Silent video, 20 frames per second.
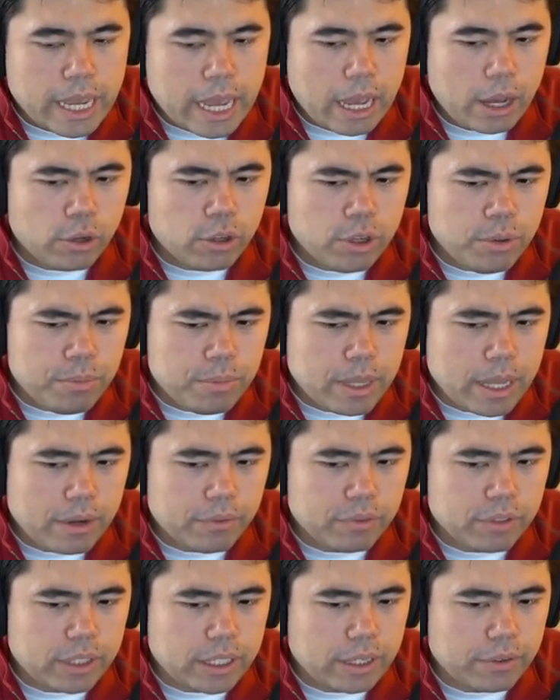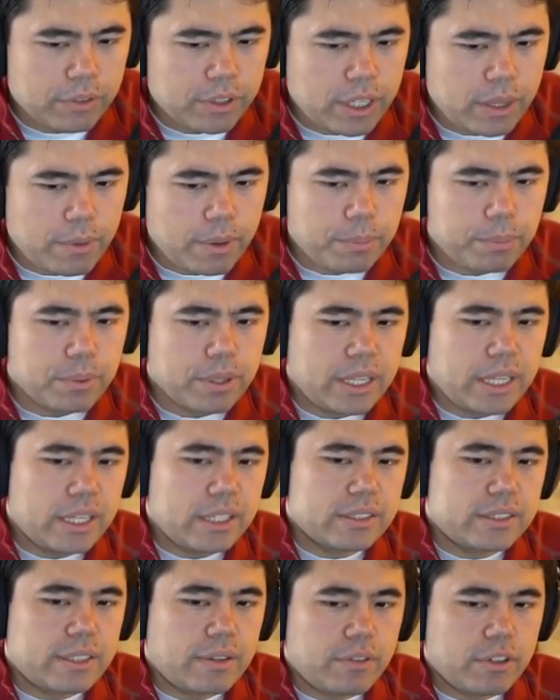How come every every game I play at
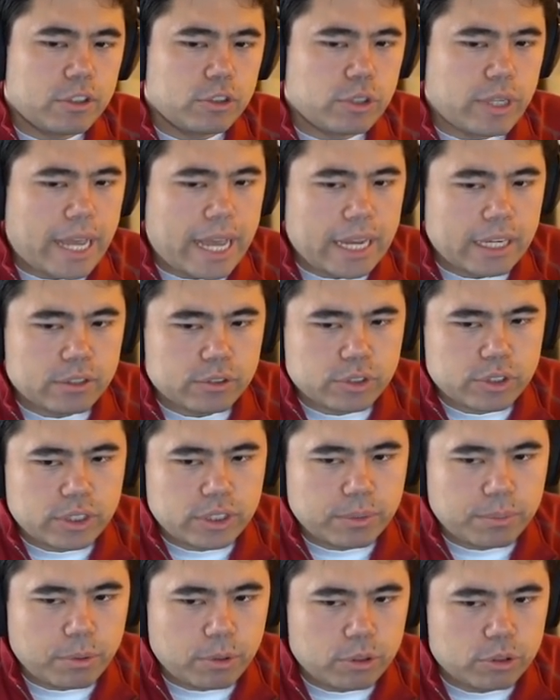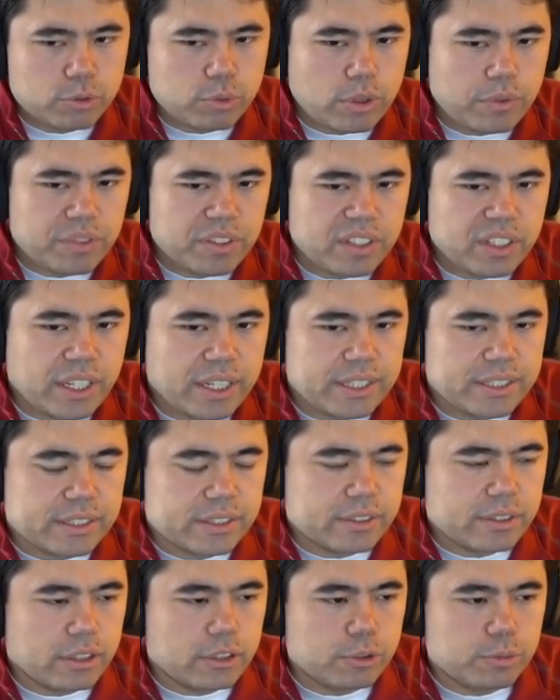a 700 accuracy, the opponent is roughly
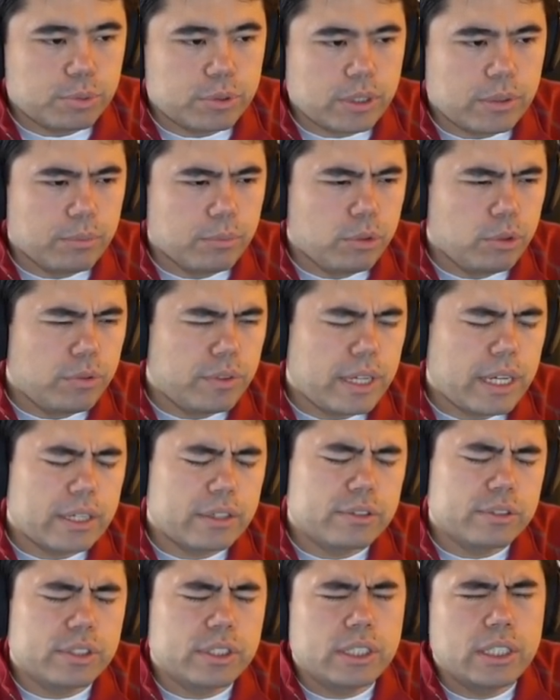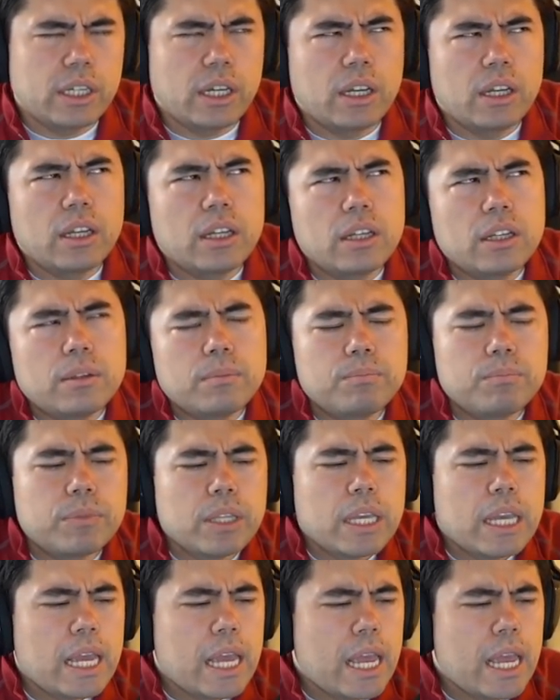96 to 100 percent move accuracy? Um,